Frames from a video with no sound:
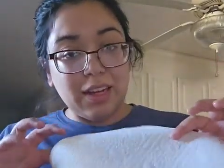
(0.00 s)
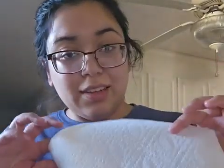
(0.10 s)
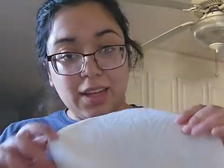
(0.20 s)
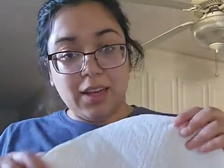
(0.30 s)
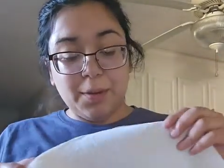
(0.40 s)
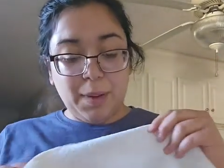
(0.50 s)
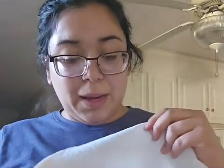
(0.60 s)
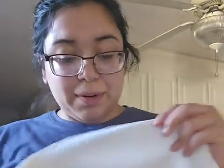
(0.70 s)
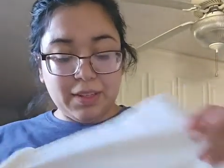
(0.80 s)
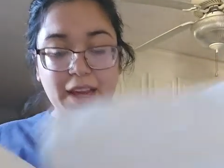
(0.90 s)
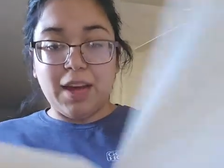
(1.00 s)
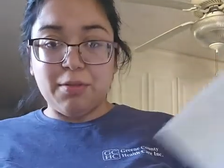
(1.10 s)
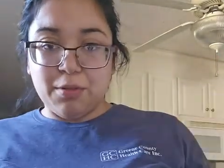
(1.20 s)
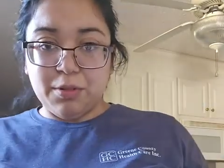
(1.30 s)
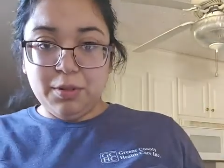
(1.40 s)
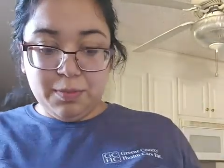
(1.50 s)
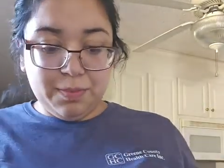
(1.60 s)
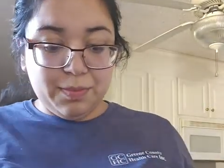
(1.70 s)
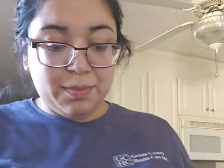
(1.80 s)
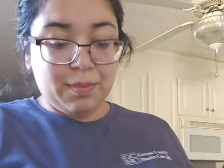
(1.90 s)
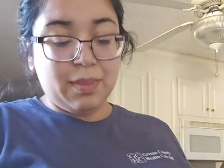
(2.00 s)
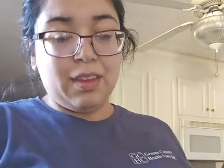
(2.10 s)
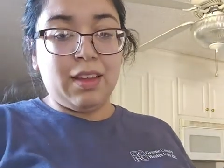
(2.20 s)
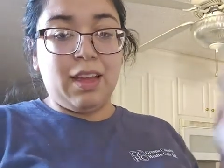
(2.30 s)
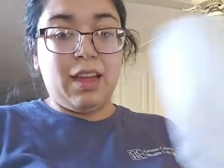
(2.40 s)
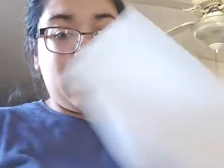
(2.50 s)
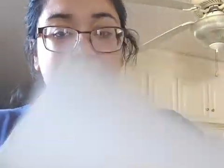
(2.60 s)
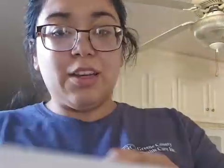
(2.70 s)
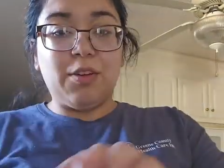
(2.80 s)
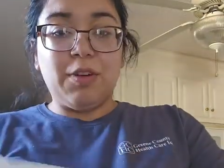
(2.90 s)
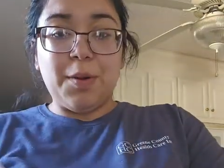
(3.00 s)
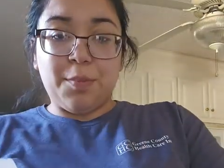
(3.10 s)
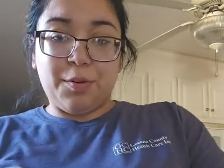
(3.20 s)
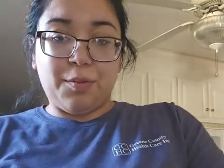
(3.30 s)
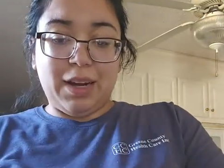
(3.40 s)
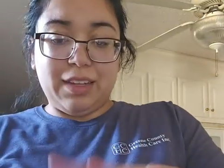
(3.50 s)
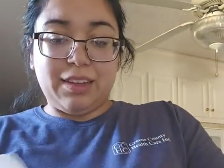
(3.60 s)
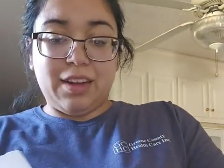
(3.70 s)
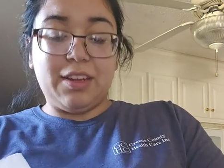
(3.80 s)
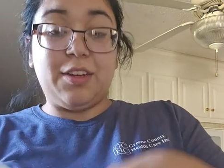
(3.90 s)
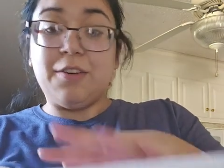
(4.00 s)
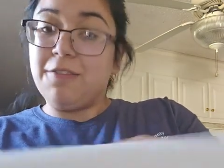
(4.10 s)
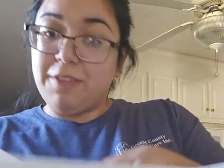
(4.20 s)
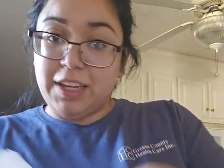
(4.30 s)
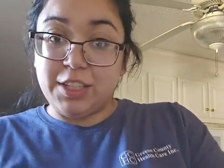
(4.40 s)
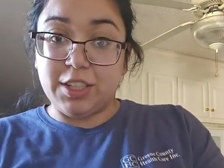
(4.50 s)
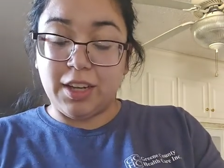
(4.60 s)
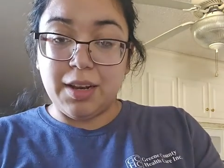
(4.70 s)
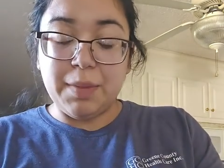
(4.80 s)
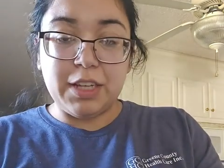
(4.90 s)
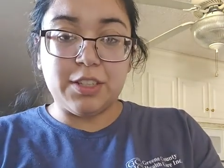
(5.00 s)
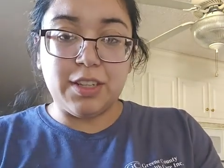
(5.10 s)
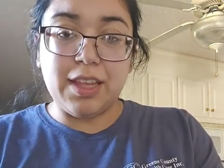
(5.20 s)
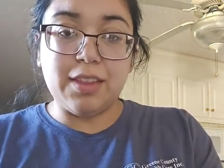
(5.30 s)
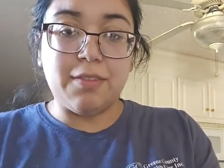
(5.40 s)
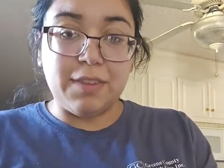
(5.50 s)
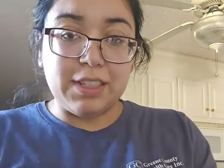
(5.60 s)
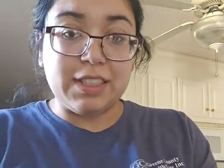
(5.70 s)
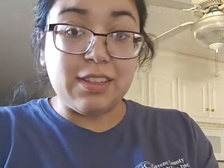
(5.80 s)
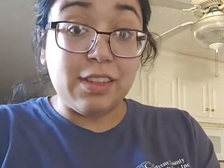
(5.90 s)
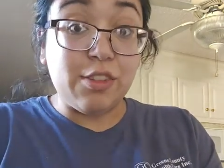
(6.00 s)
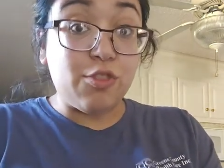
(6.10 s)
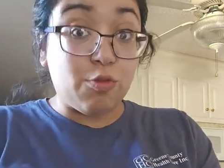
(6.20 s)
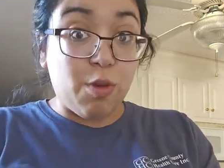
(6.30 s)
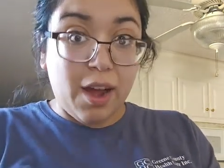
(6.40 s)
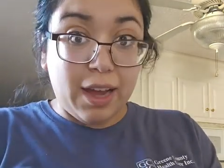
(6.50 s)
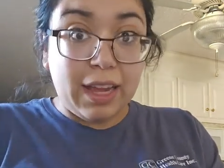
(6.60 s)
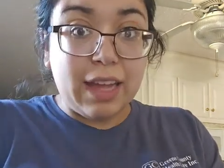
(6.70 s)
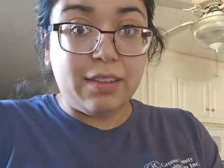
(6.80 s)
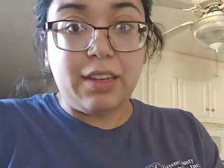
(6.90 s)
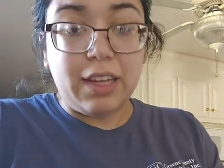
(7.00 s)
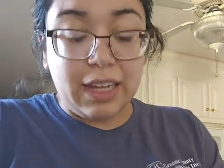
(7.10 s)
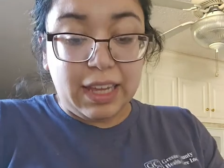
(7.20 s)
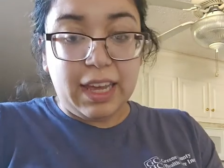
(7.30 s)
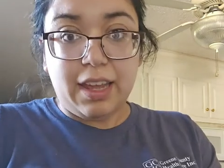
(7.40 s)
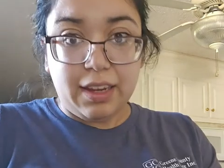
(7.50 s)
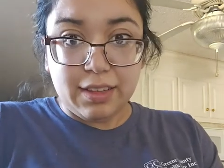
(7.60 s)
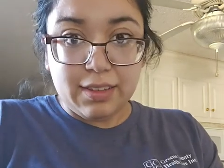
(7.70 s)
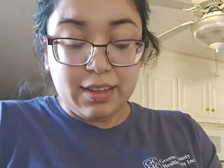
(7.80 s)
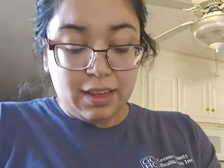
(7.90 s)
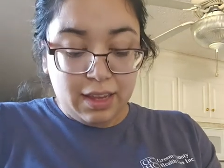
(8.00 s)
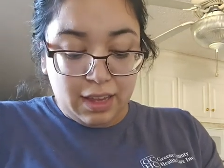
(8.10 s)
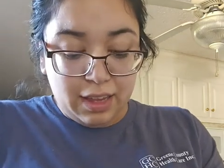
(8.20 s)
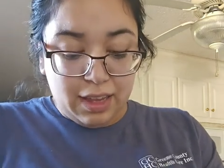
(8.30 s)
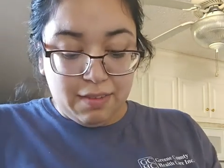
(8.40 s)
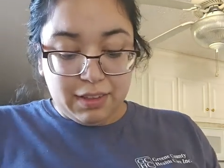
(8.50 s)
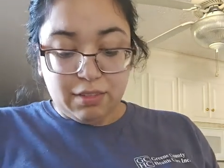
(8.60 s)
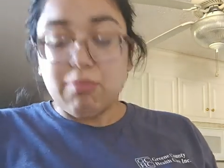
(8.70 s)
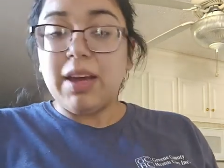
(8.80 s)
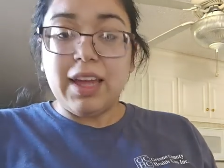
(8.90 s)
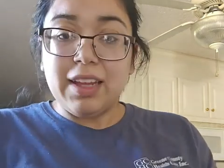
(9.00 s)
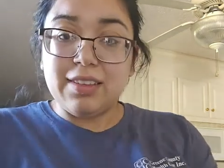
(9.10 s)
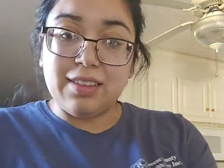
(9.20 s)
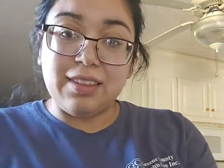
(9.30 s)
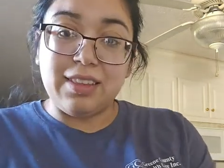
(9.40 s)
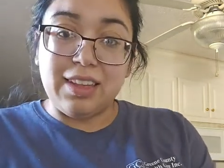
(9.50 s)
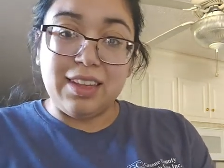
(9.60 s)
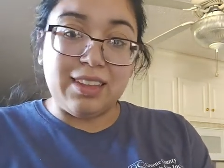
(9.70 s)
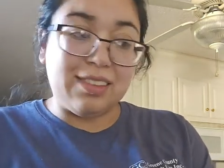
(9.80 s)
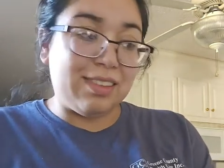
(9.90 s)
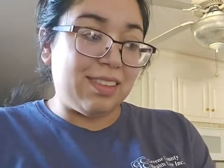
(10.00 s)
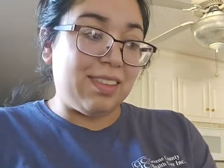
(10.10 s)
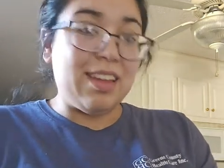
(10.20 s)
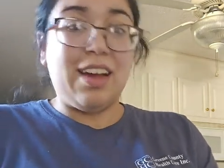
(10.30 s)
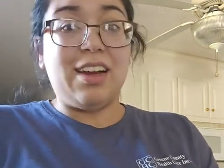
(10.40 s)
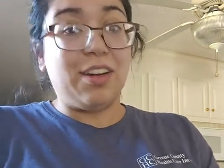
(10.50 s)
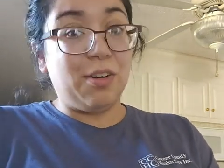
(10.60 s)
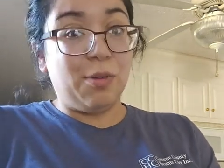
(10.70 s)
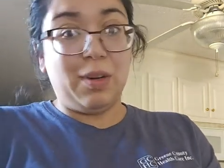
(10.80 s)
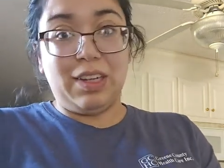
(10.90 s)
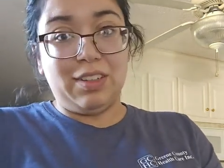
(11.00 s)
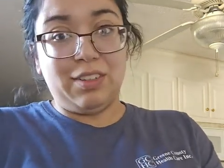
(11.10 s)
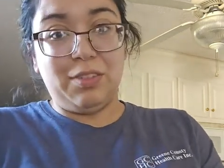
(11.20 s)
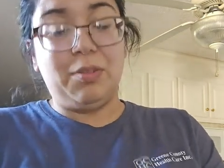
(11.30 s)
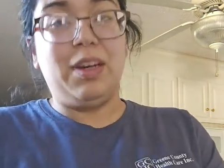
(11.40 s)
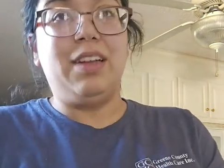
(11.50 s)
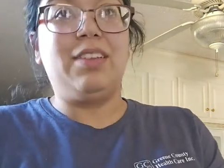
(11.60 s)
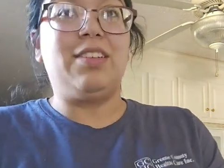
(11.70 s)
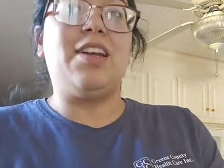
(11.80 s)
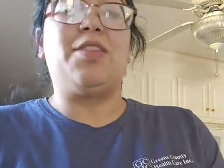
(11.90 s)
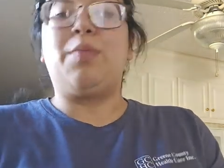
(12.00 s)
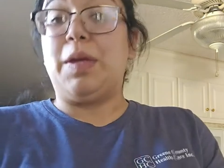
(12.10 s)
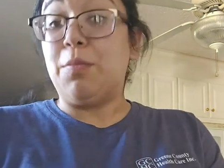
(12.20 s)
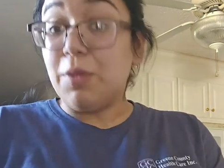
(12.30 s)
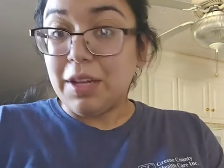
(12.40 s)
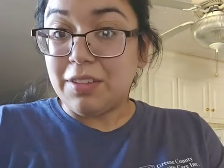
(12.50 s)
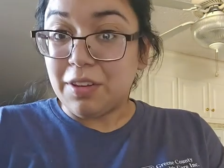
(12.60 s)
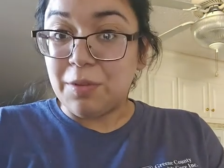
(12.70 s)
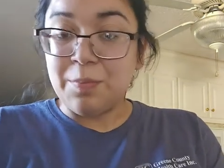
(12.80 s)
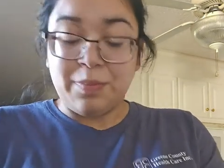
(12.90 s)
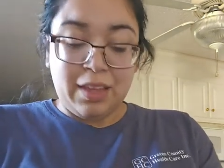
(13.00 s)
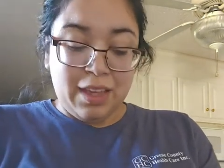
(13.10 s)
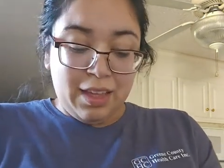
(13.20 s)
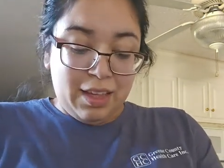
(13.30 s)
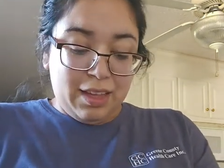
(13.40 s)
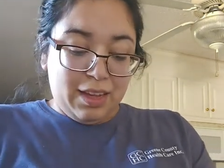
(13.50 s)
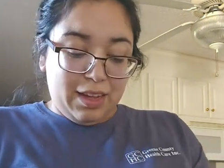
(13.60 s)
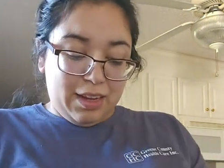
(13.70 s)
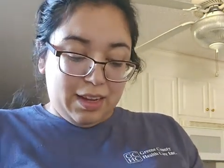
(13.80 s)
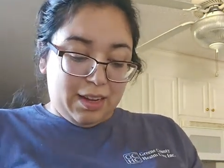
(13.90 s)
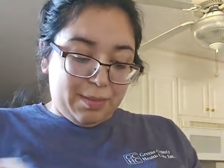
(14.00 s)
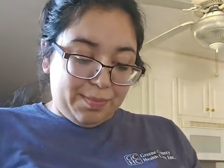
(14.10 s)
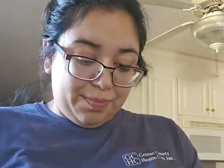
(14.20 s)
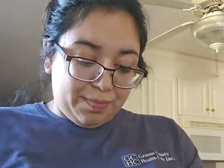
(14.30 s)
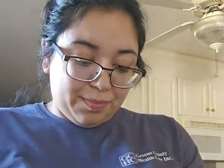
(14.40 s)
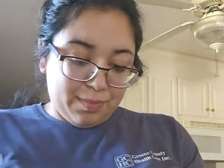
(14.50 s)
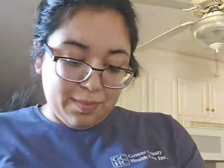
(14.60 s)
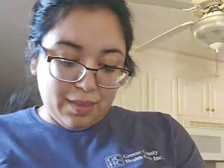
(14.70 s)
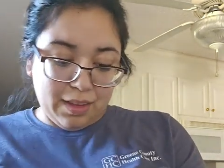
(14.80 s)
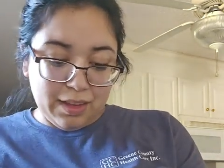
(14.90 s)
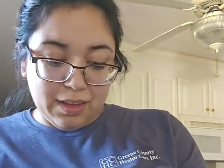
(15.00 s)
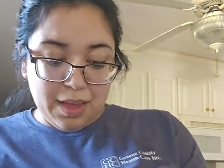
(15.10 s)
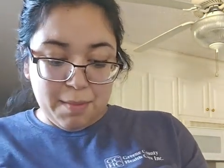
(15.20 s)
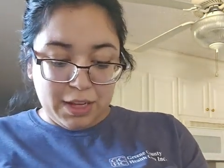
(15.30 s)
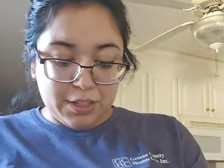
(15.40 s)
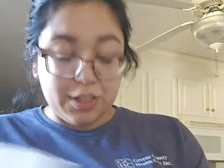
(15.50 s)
to take your paper towel and you're going to press on your fish. You're going to make sure that the fish is as dry as you can get it. If it's wet, it's not going to turn out the way you want it to. And make sure